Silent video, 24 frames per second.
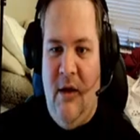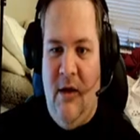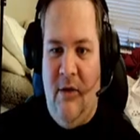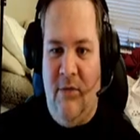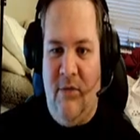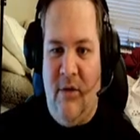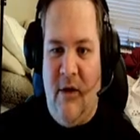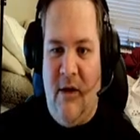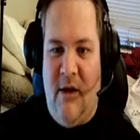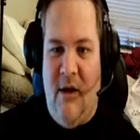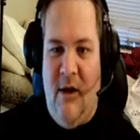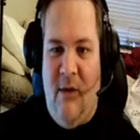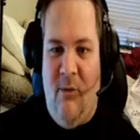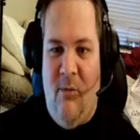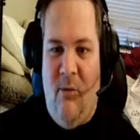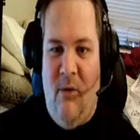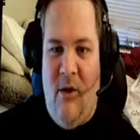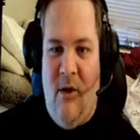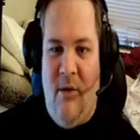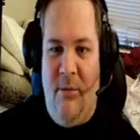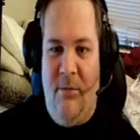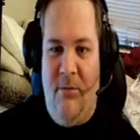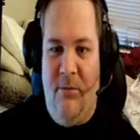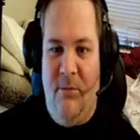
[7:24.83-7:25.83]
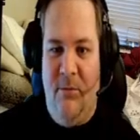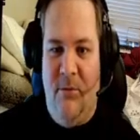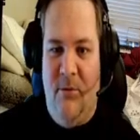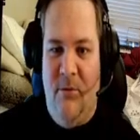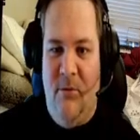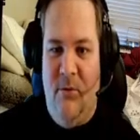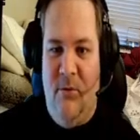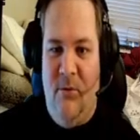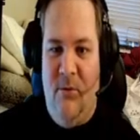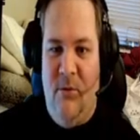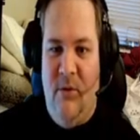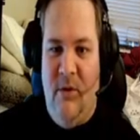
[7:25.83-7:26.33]
as I kind of walk
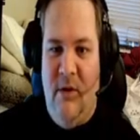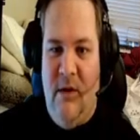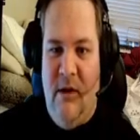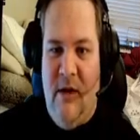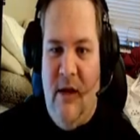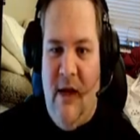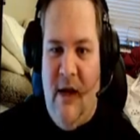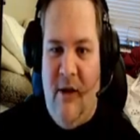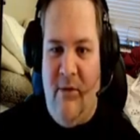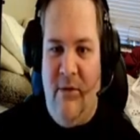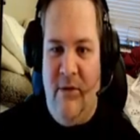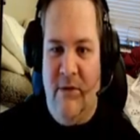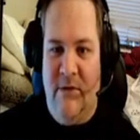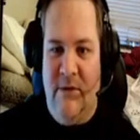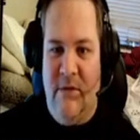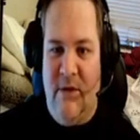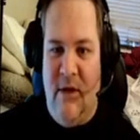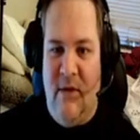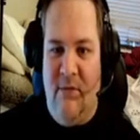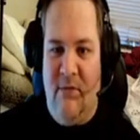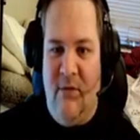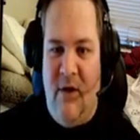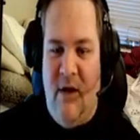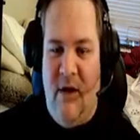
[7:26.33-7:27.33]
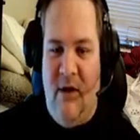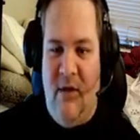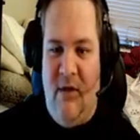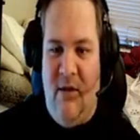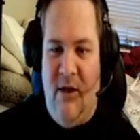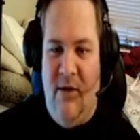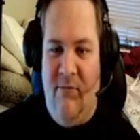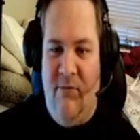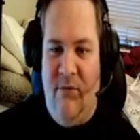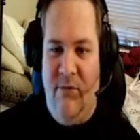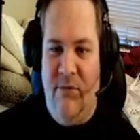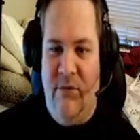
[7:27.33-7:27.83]
through how the stuff kind of
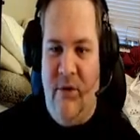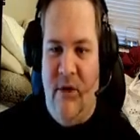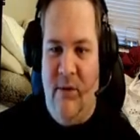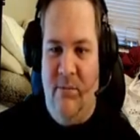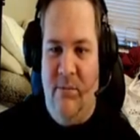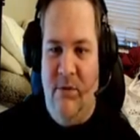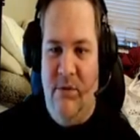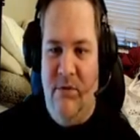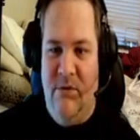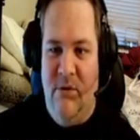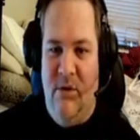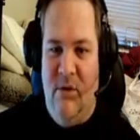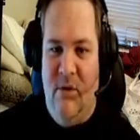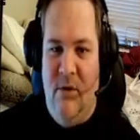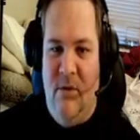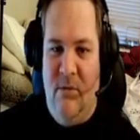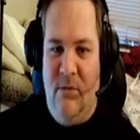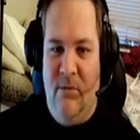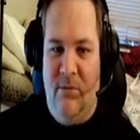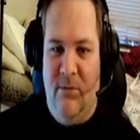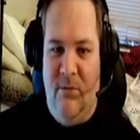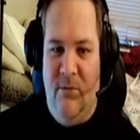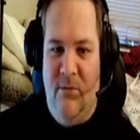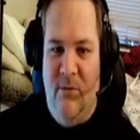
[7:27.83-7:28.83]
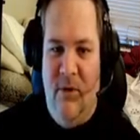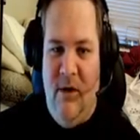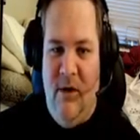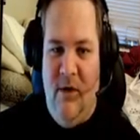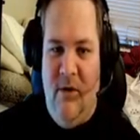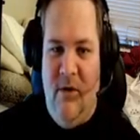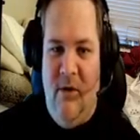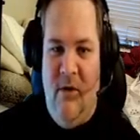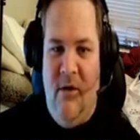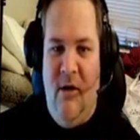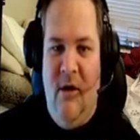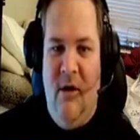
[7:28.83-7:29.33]
levels up as you go through
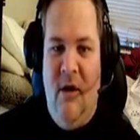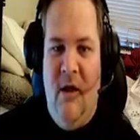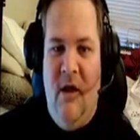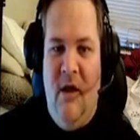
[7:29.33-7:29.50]
here.